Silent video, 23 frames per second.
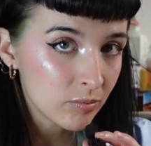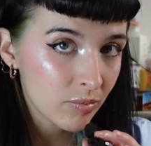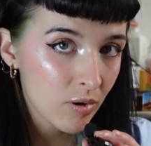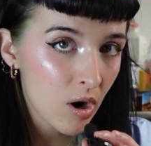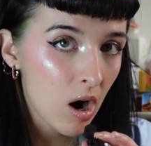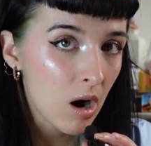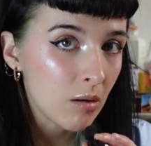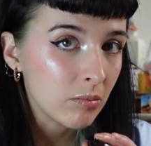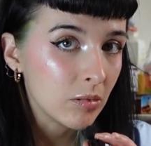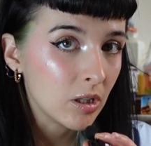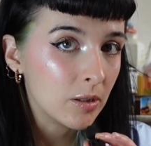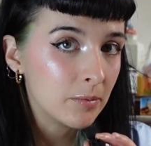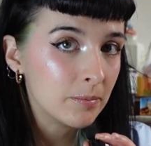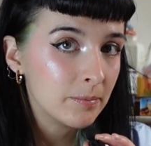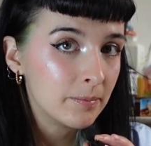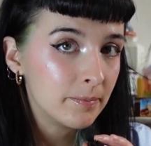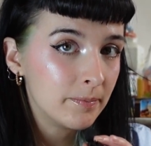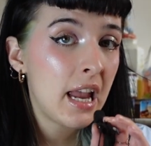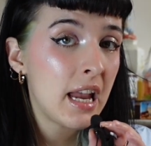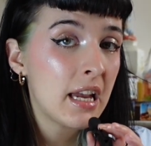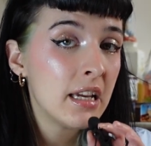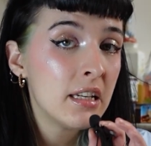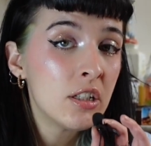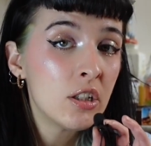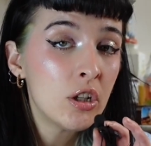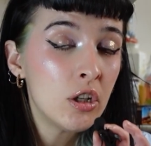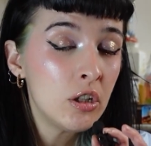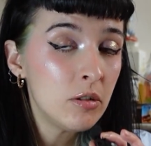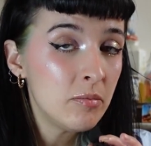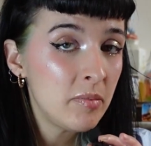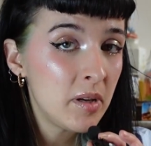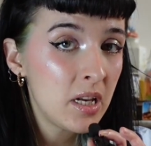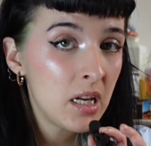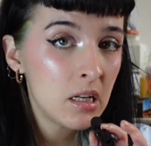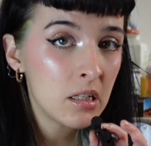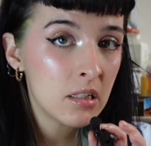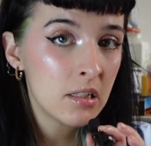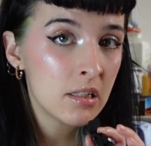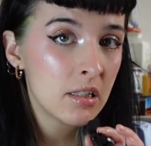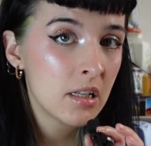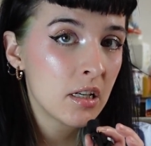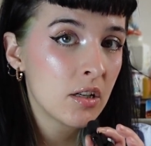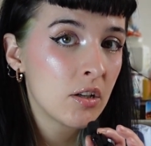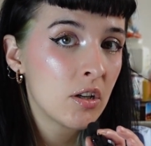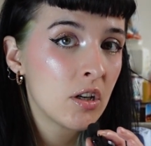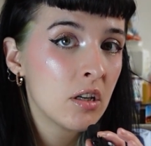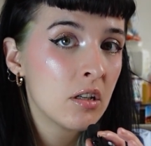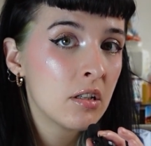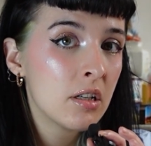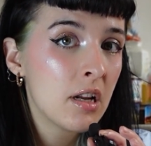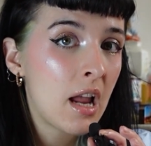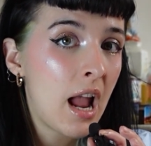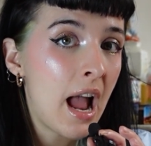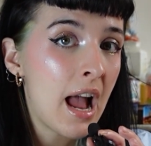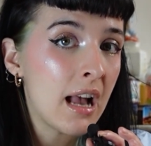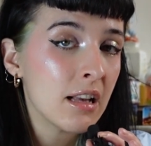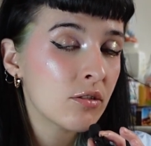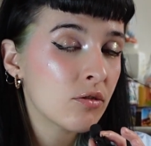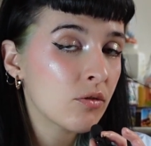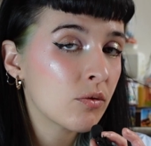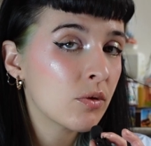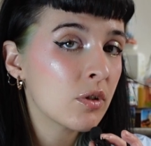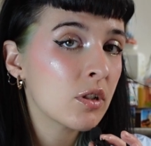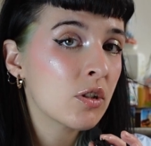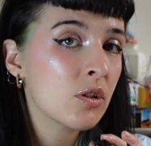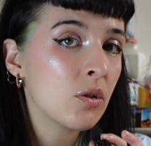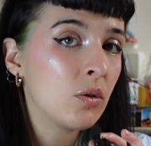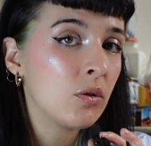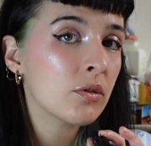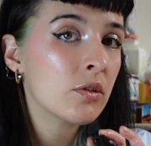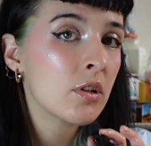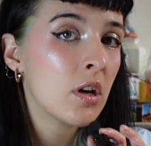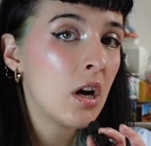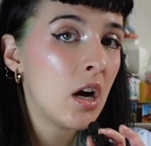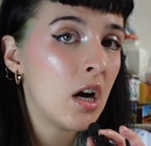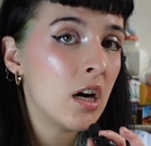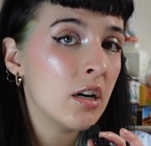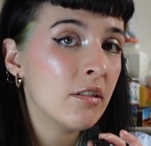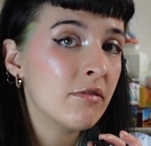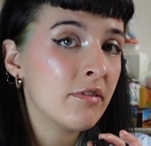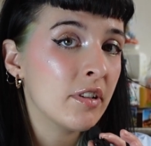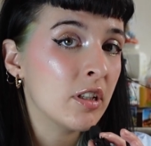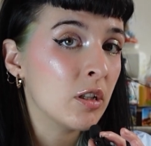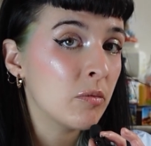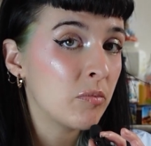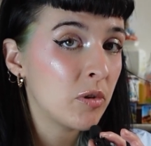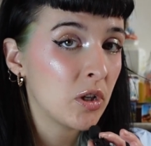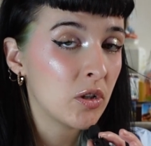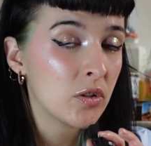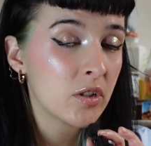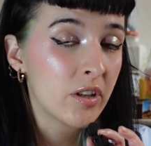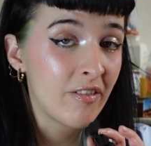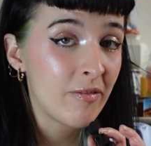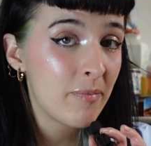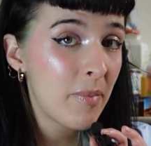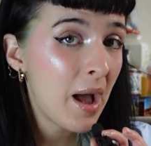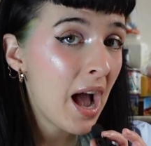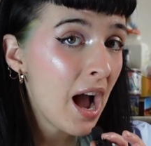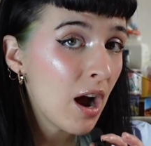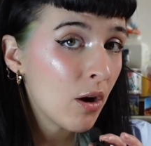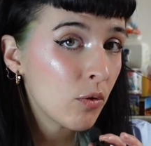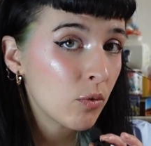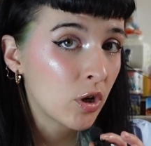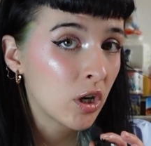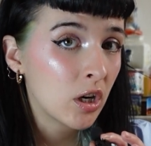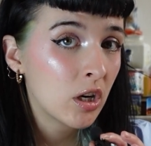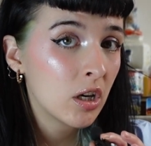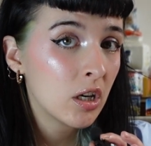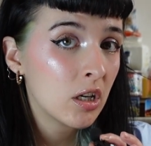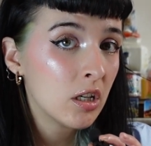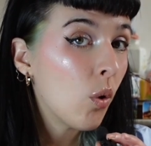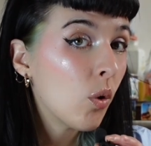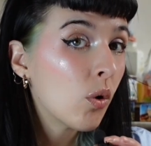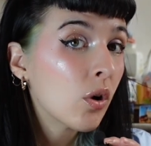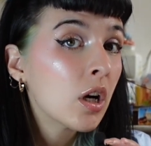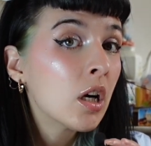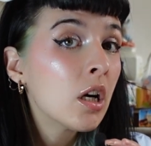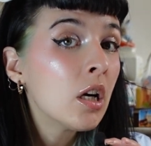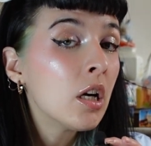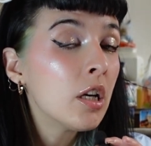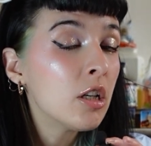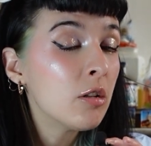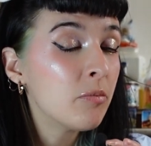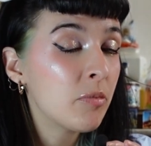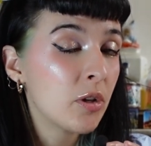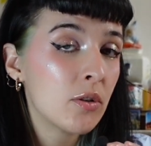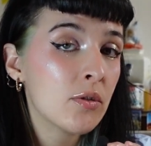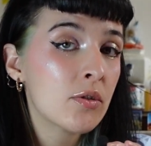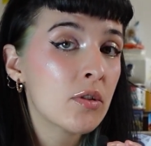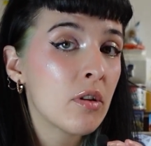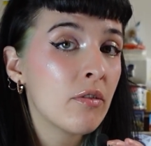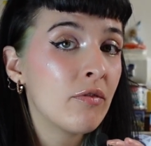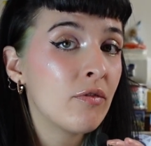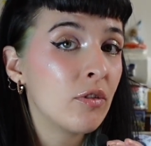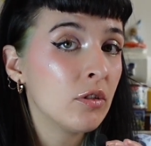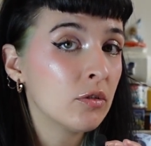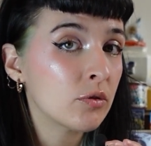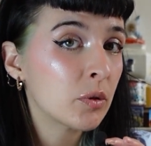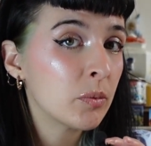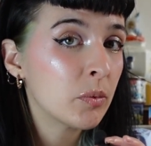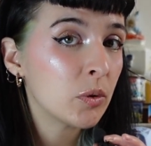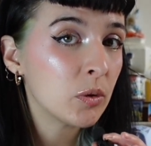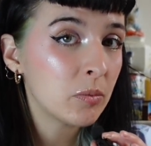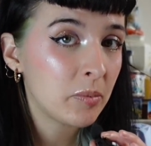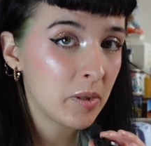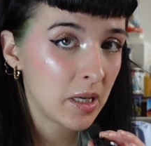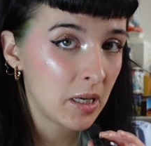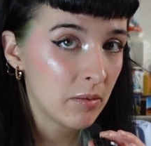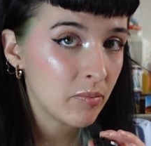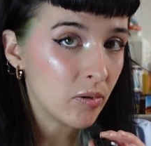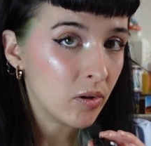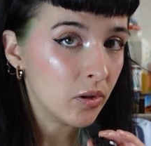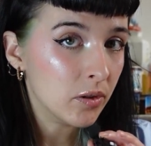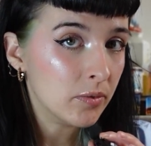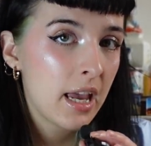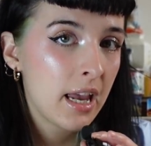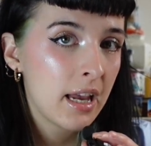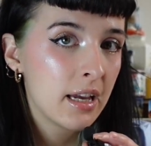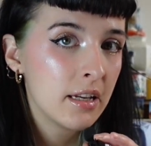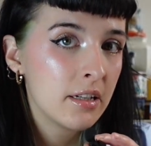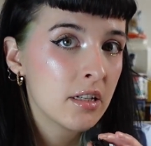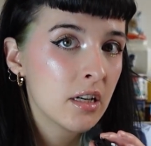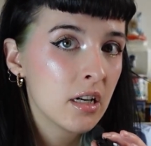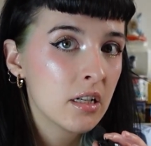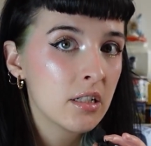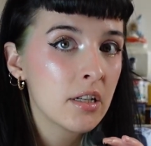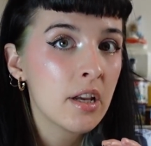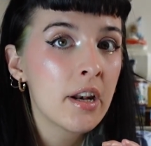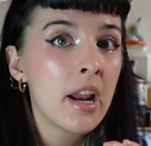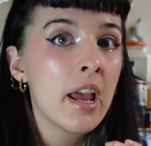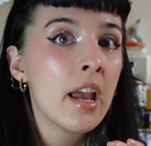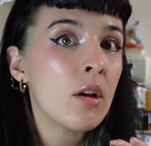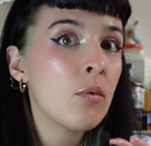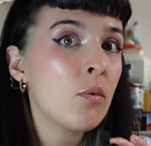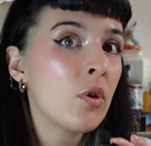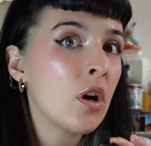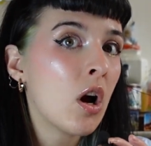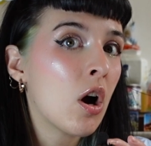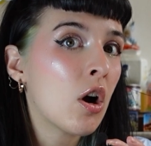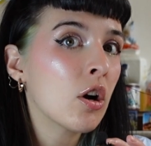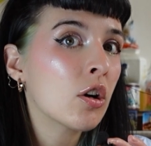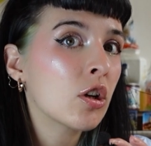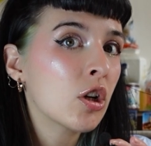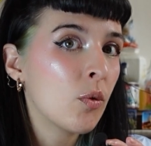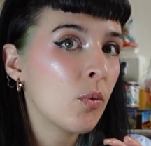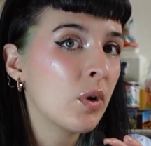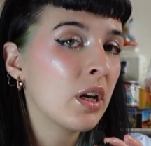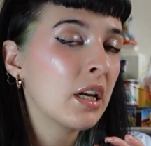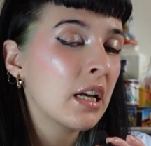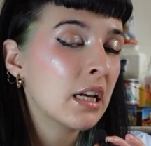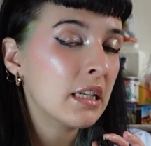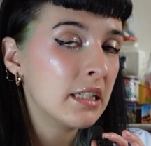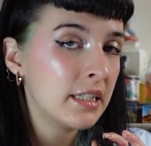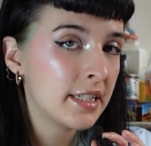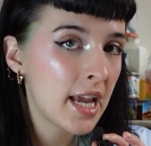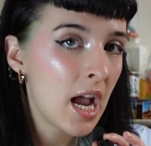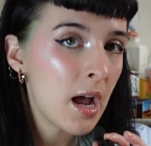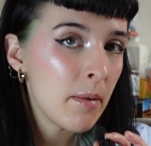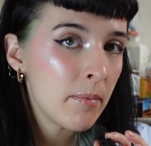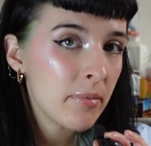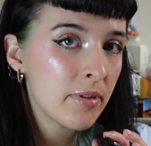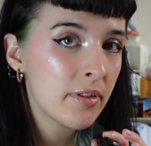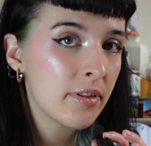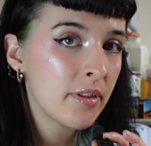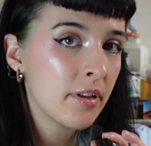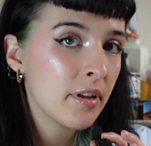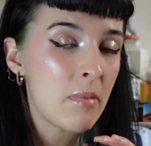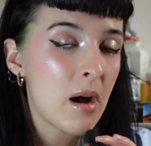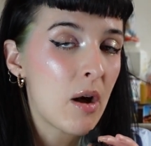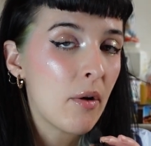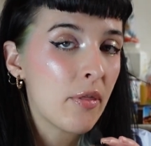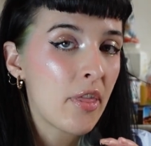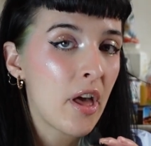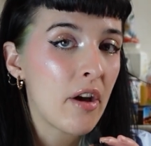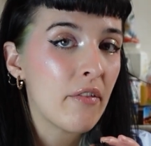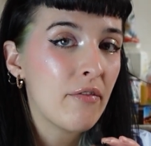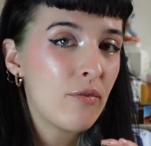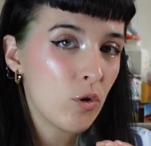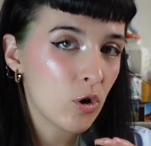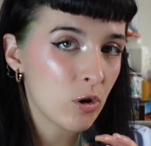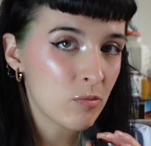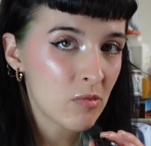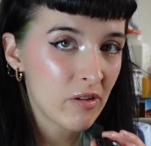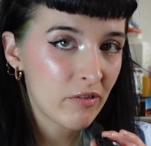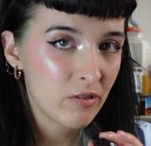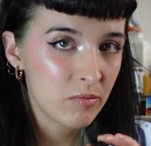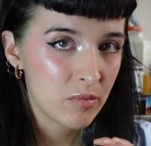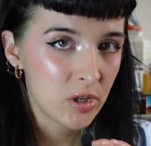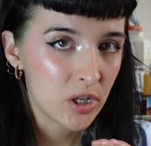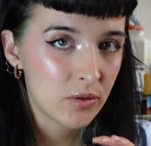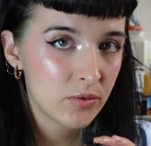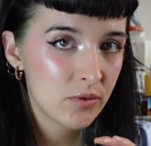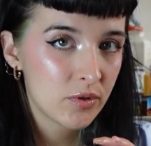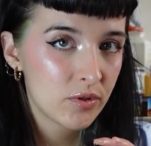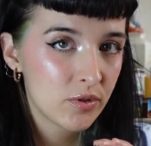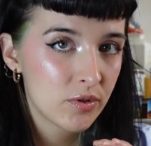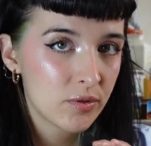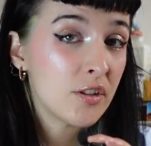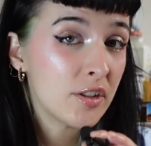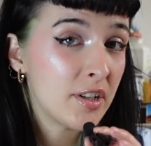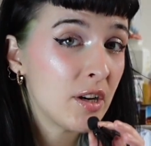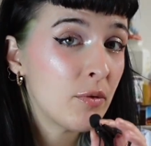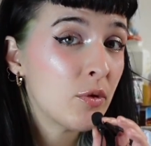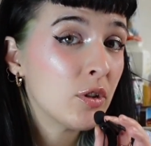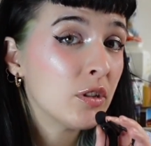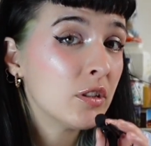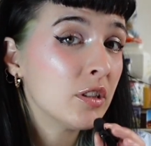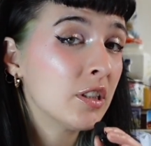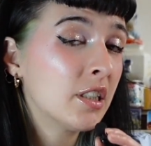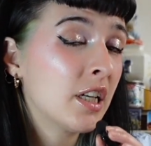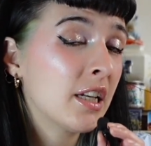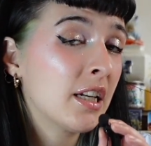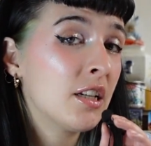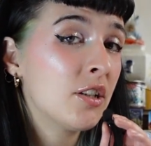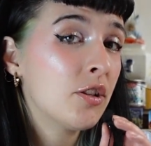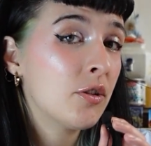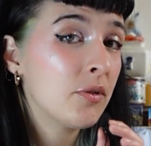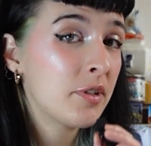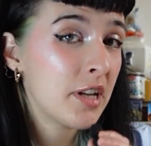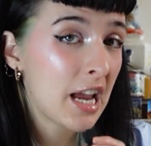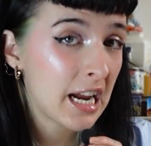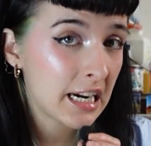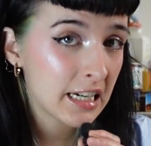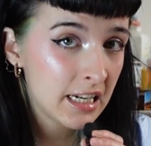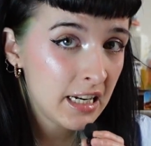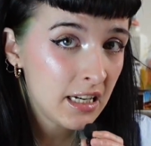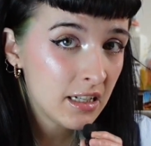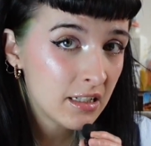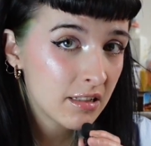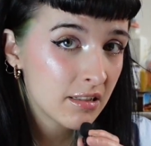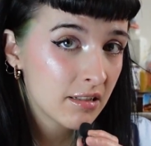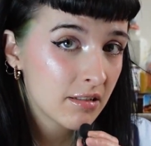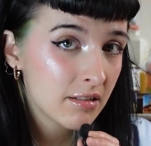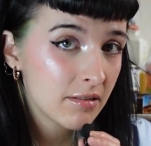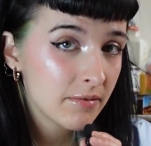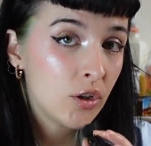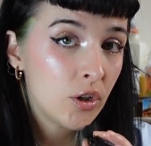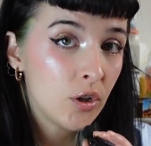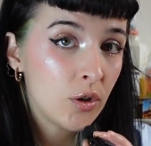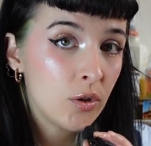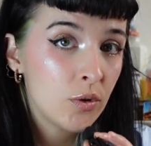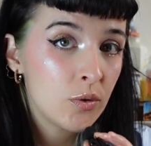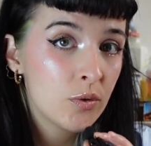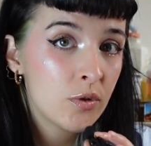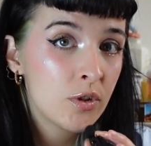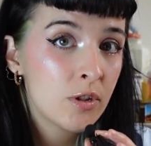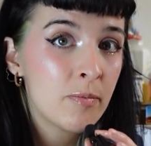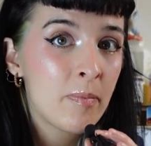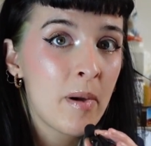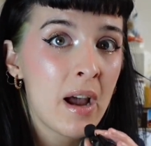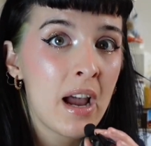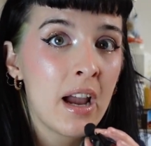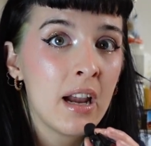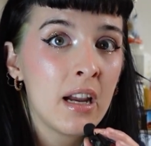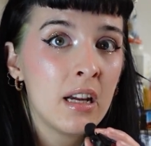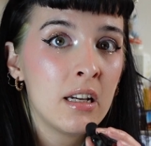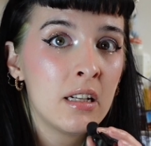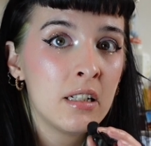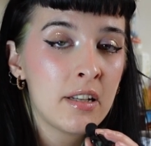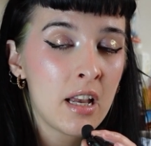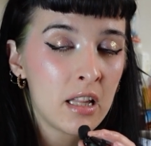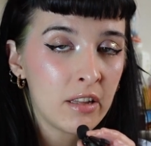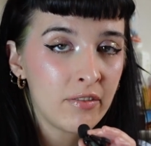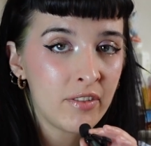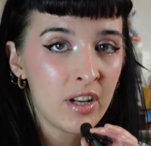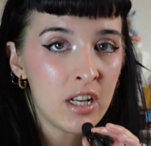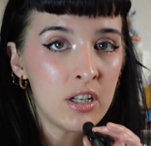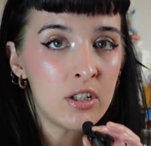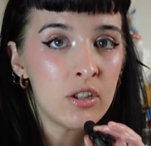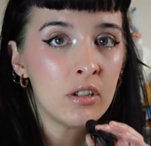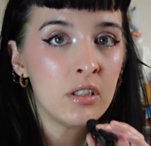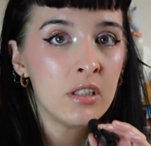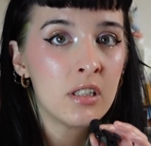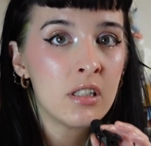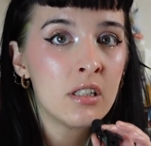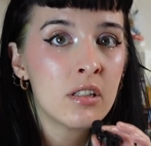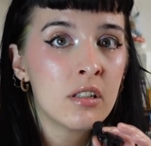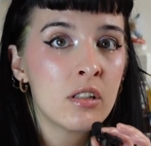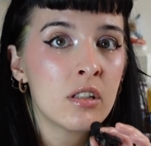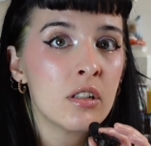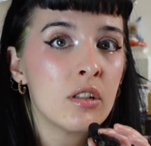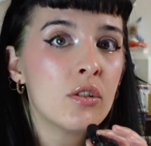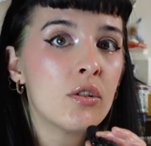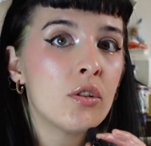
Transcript: problem and could be considered as the result of an abuse of power or an abuse of vulnerable people. And today we are going in depth about that form of abuse. Today we're looking into techniques used by televangelists